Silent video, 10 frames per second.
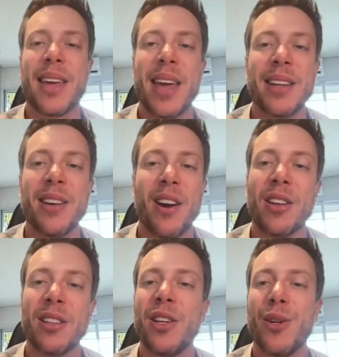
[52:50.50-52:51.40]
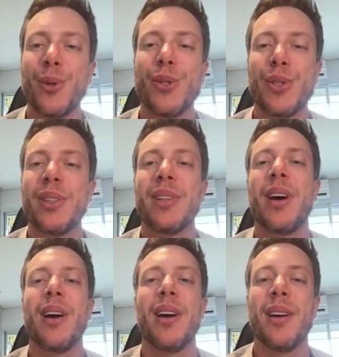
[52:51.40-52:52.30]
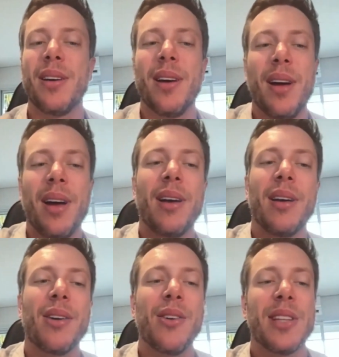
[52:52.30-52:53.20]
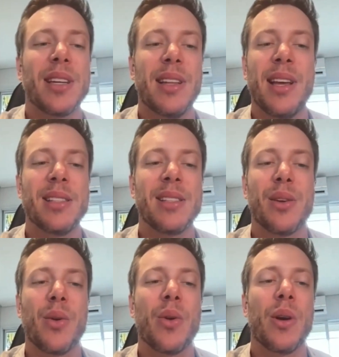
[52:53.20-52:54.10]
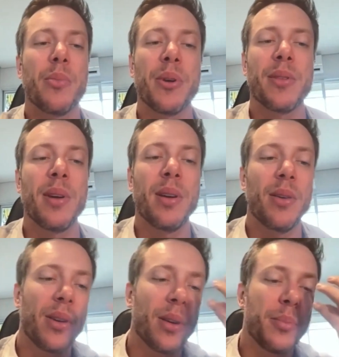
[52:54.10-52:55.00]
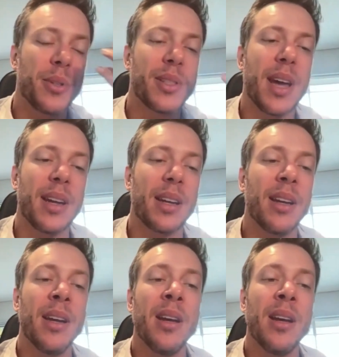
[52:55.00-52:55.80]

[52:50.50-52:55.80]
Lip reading: cannot use a contact lens or or a prosthetic